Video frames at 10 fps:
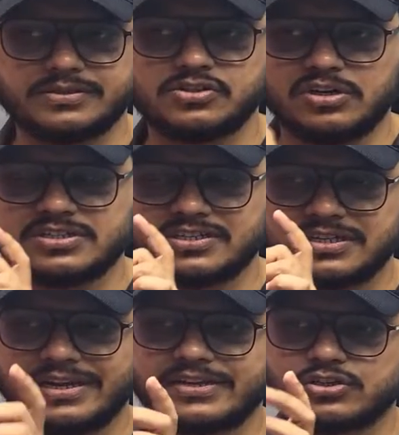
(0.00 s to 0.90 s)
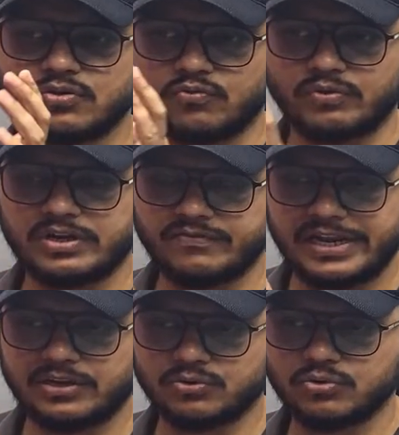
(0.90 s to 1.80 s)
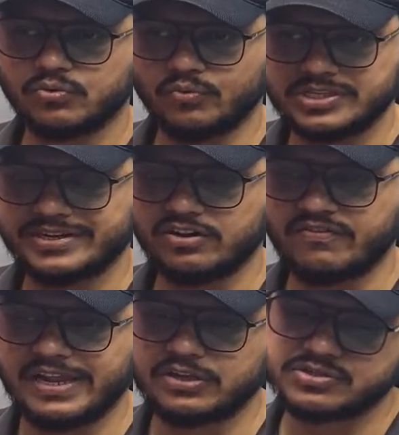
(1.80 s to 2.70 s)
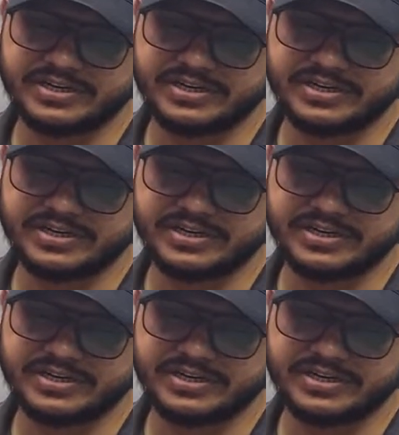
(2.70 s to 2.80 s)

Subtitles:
It's not just collection of one value, one set of values.